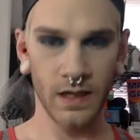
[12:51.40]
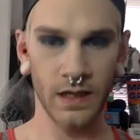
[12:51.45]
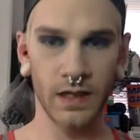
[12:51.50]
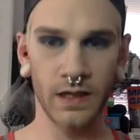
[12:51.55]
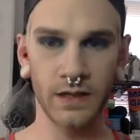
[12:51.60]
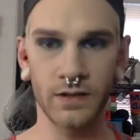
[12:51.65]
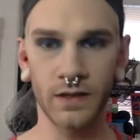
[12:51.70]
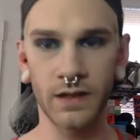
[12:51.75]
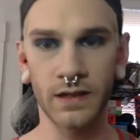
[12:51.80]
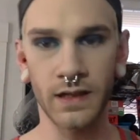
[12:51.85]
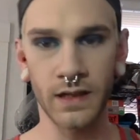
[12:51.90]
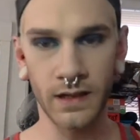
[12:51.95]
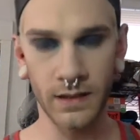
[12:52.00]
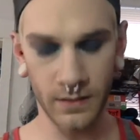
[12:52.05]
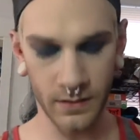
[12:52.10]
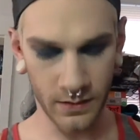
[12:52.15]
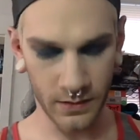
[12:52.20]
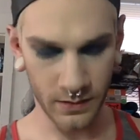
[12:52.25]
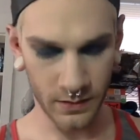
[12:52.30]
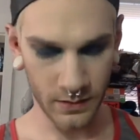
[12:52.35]
A trick that I
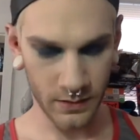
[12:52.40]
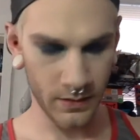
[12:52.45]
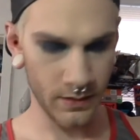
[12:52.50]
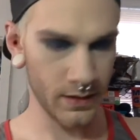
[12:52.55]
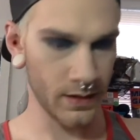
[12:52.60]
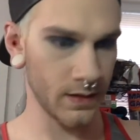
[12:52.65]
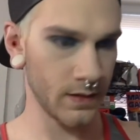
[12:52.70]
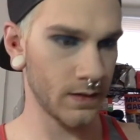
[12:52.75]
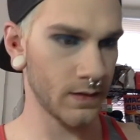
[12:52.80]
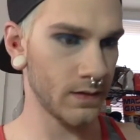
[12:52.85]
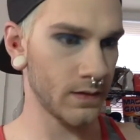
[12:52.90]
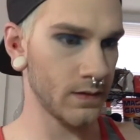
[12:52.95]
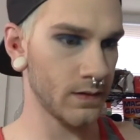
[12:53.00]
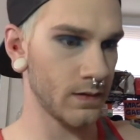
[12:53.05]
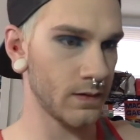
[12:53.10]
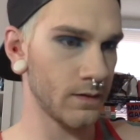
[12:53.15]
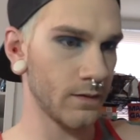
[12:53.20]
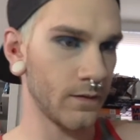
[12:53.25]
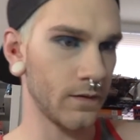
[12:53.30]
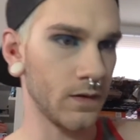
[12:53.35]
learned
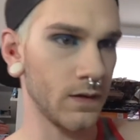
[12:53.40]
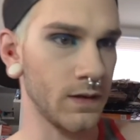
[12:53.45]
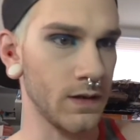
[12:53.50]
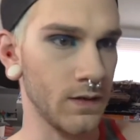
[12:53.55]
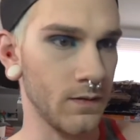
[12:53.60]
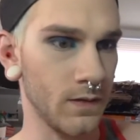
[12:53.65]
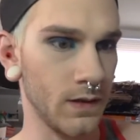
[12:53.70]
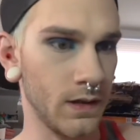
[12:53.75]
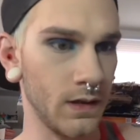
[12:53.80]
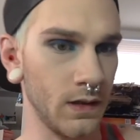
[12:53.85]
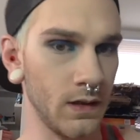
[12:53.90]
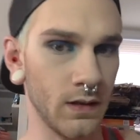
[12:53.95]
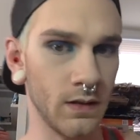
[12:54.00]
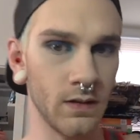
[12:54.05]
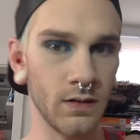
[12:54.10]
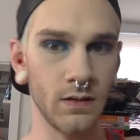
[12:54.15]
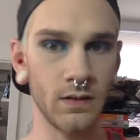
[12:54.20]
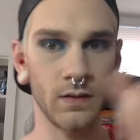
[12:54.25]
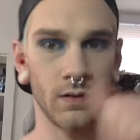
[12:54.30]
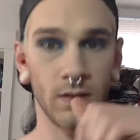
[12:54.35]
for doing
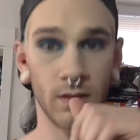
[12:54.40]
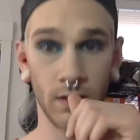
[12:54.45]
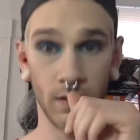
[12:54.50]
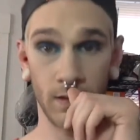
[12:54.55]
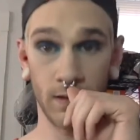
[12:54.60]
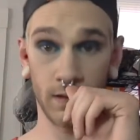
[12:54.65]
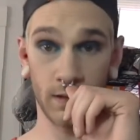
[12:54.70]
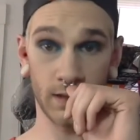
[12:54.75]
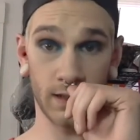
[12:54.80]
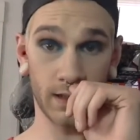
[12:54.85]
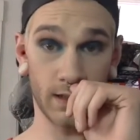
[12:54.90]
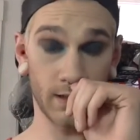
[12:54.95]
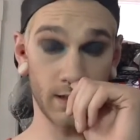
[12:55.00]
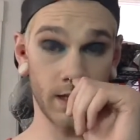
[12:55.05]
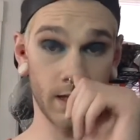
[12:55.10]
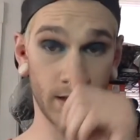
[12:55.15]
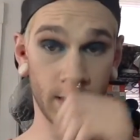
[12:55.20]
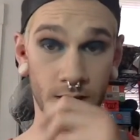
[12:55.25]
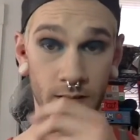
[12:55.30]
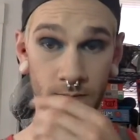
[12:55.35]

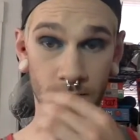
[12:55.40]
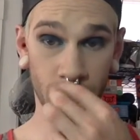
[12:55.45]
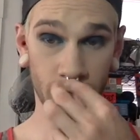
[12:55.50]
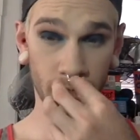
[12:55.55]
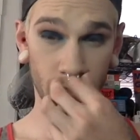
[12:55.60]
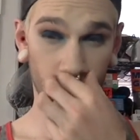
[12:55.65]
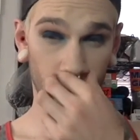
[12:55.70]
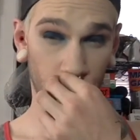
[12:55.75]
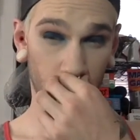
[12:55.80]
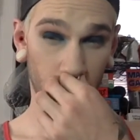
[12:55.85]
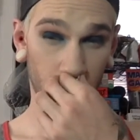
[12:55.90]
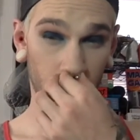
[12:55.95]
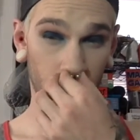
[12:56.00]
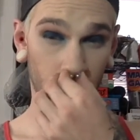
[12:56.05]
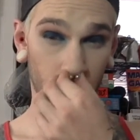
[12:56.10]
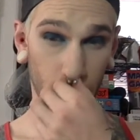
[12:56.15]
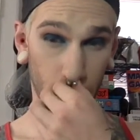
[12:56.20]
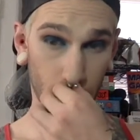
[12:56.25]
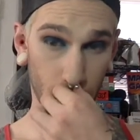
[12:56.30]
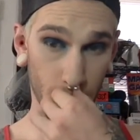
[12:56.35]
eyeliner,
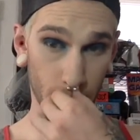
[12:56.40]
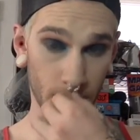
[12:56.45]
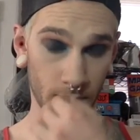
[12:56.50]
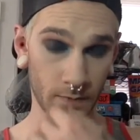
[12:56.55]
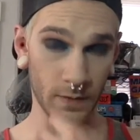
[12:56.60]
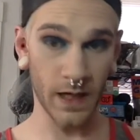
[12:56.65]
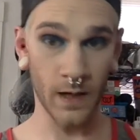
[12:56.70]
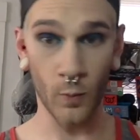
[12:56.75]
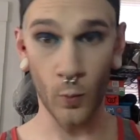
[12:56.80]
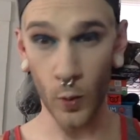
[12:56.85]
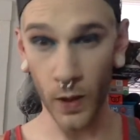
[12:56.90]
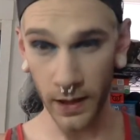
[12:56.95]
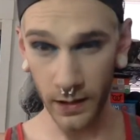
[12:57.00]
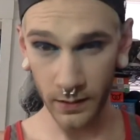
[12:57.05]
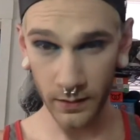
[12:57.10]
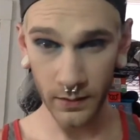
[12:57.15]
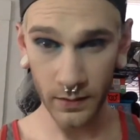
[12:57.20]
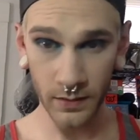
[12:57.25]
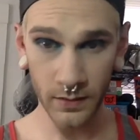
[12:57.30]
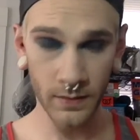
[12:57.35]
like
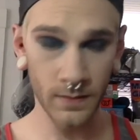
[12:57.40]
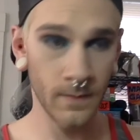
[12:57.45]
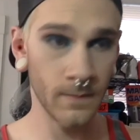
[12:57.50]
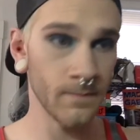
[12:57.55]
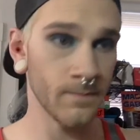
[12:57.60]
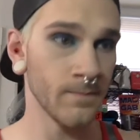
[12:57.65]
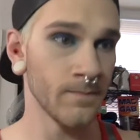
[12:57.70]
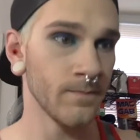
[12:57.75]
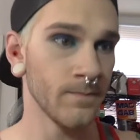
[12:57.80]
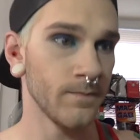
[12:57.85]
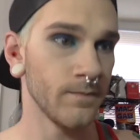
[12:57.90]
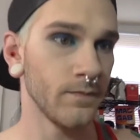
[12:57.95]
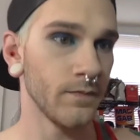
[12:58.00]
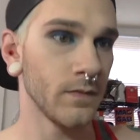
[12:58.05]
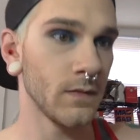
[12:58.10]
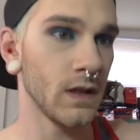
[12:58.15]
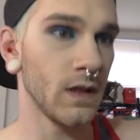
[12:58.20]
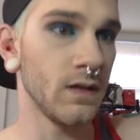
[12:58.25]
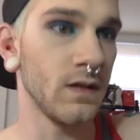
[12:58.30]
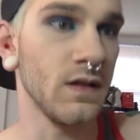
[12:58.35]
wings,
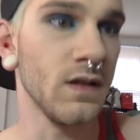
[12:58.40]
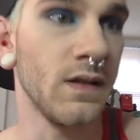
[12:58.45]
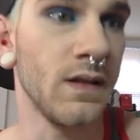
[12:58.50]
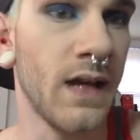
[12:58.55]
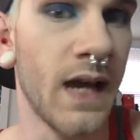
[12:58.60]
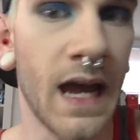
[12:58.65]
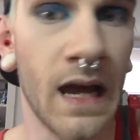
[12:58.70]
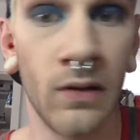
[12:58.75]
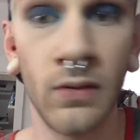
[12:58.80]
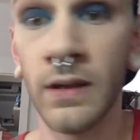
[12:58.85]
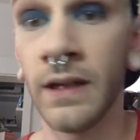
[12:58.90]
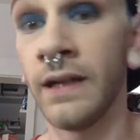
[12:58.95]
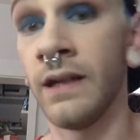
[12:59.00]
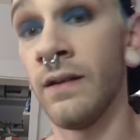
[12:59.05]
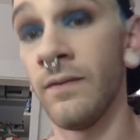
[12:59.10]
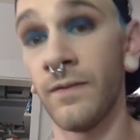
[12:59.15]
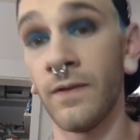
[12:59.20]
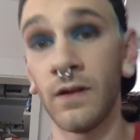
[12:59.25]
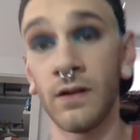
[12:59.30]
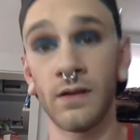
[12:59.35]
is just to outline
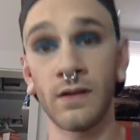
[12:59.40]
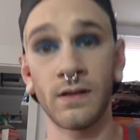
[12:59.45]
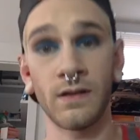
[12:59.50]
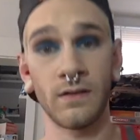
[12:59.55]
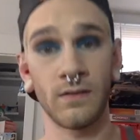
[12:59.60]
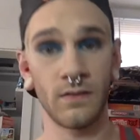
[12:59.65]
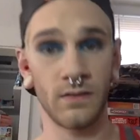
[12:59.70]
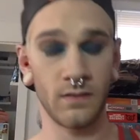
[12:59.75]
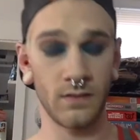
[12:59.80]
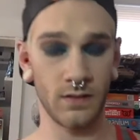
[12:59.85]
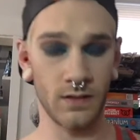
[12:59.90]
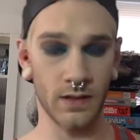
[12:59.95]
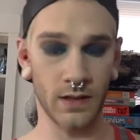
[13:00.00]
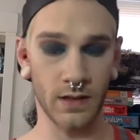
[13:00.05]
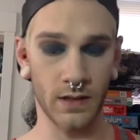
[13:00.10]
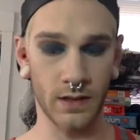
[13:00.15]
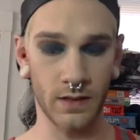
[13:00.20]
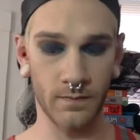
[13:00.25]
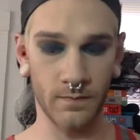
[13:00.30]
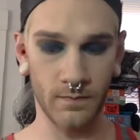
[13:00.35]
it first,
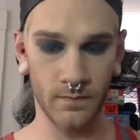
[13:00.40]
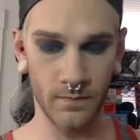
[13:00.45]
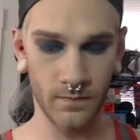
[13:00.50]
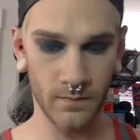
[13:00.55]
and